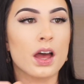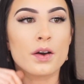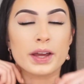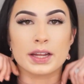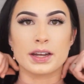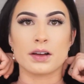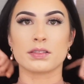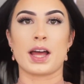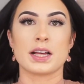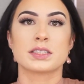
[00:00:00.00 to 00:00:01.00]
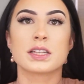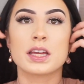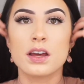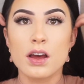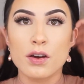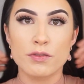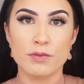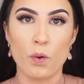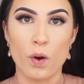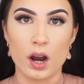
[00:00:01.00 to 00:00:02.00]
Okay, now lastly,
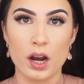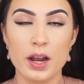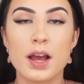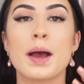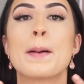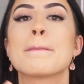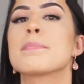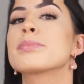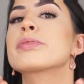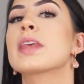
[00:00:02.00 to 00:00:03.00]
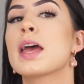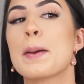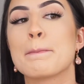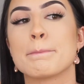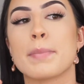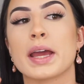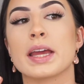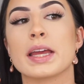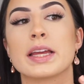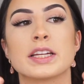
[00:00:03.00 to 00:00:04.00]
for my
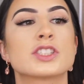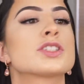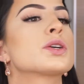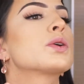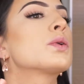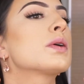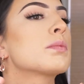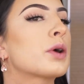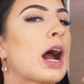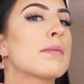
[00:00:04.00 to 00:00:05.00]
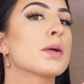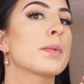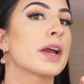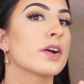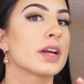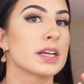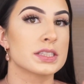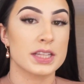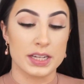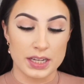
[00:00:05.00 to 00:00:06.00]
issue problem areas,
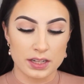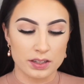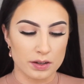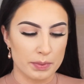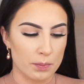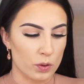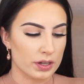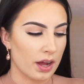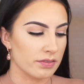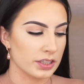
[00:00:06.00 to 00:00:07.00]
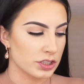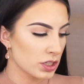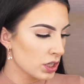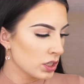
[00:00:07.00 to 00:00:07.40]
they need a little bit more coverage.